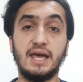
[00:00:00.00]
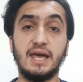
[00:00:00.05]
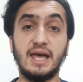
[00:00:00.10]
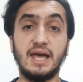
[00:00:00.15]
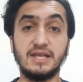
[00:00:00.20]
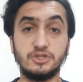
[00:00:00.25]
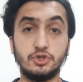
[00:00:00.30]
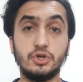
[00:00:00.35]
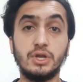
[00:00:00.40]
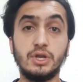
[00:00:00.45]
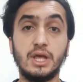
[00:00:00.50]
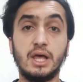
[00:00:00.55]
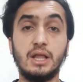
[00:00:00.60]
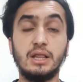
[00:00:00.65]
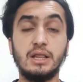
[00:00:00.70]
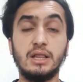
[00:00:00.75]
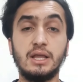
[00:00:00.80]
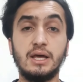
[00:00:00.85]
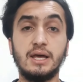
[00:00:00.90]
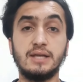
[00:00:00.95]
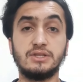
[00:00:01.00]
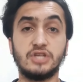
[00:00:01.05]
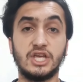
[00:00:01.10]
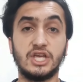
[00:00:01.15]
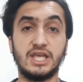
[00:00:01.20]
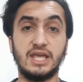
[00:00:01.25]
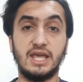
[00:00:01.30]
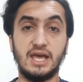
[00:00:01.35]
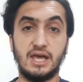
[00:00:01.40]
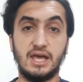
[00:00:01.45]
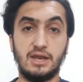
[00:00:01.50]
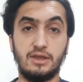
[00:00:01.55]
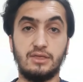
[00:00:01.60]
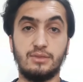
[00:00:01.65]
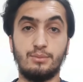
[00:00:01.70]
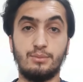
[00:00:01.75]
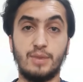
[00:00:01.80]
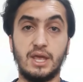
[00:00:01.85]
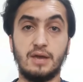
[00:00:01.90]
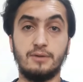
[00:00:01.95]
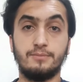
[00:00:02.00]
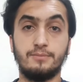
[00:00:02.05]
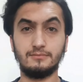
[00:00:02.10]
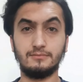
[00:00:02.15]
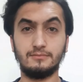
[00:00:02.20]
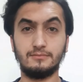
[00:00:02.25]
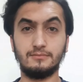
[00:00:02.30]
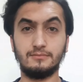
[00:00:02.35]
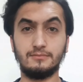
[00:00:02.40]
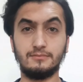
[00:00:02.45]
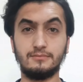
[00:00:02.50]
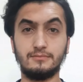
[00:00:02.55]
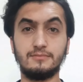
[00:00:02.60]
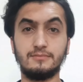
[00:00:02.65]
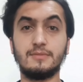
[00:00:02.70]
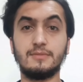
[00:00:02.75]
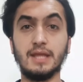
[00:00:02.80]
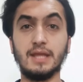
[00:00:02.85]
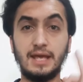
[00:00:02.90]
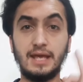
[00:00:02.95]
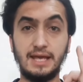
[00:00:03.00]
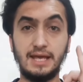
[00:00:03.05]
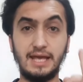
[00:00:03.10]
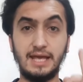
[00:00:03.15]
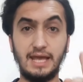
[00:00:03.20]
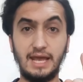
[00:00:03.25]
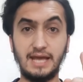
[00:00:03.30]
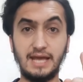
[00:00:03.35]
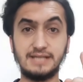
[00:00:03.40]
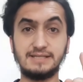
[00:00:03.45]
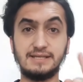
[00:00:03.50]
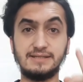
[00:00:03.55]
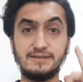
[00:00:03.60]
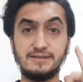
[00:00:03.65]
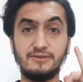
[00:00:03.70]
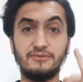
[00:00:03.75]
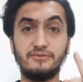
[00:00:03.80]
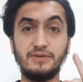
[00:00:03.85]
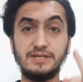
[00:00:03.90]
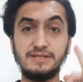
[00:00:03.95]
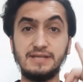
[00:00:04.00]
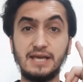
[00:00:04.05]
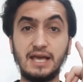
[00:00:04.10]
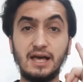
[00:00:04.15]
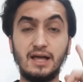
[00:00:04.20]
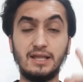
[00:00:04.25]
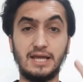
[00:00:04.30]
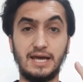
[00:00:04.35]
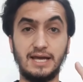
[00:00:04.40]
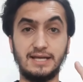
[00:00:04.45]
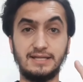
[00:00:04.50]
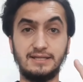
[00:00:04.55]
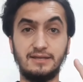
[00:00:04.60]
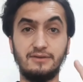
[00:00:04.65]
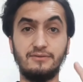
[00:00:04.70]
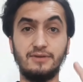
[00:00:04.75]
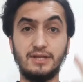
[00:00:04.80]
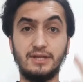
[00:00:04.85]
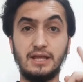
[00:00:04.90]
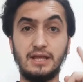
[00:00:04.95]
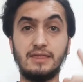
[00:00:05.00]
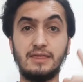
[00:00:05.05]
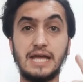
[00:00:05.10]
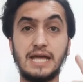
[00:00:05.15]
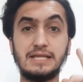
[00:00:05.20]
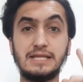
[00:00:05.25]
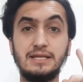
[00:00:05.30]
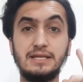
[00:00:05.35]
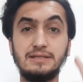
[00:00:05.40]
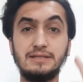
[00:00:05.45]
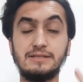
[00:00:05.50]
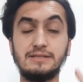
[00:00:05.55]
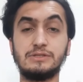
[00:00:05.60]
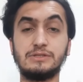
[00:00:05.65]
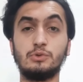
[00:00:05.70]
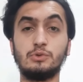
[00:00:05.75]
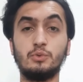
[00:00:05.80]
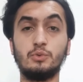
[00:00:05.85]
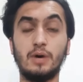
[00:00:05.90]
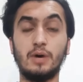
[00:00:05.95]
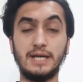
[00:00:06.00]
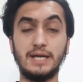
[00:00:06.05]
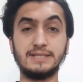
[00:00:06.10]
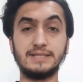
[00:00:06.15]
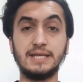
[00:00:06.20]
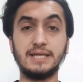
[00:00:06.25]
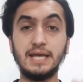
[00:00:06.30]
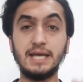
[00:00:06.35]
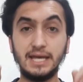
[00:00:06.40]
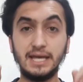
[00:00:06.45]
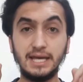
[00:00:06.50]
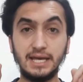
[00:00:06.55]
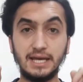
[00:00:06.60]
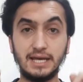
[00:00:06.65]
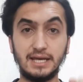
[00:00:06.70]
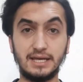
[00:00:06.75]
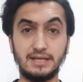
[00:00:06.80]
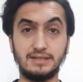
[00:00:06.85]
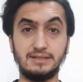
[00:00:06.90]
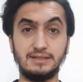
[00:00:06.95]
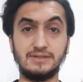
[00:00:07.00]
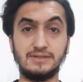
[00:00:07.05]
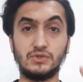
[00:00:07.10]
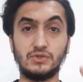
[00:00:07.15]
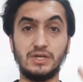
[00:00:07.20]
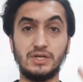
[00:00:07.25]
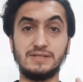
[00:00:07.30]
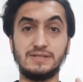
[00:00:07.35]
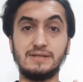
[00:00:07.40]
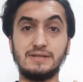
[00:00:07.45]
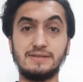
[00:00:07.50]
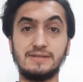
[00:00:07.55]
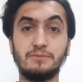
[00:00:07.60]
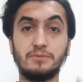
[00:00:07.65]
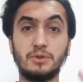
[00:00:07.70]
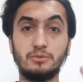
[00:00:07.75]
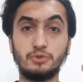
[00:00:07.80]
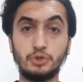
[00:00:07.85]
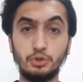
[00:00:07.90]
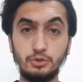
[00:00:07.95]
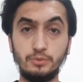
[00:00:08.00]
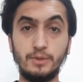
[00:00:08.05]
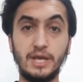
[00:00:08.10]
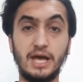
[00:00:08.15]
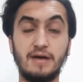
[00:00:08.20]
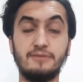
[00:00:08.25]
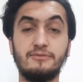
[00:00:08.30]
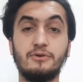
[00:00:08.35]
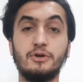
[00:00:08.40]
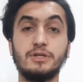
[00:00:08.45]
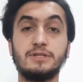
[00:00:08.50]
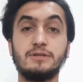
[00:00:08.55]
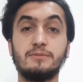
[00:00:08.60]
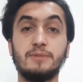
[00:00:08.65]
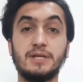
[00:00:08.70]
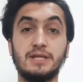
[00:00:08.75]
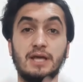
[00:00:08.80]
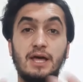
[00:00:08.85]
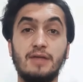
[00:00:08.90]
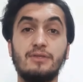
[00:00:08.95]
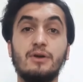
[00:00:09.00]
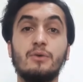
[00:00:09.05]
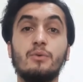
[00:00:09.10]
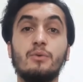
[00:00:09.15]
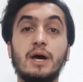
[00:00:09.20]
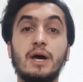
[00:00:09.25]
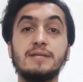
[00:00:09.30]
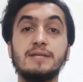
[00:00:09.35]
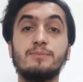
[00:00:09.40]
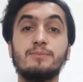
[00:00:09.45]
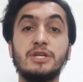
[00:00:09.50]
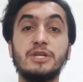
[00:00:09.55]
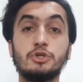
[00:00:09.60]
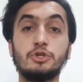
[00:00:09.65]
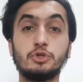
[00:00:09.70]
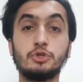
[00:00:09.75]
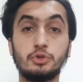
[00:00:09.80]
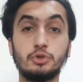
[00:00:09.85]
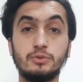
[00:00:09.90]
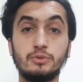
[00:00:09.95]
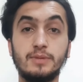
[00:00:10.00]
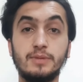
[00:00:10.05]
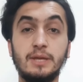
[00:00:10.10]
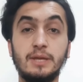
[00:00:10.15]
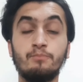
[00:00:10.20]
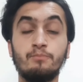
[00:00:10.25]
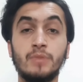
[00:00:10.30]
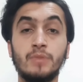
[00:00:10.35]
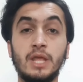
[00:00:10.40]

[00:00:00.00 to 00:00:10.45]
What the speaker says: arterial tachyarrhythmia. Excessive physical activity that leads to what? Distressing symptoms should be avoided, but otherwise patients should be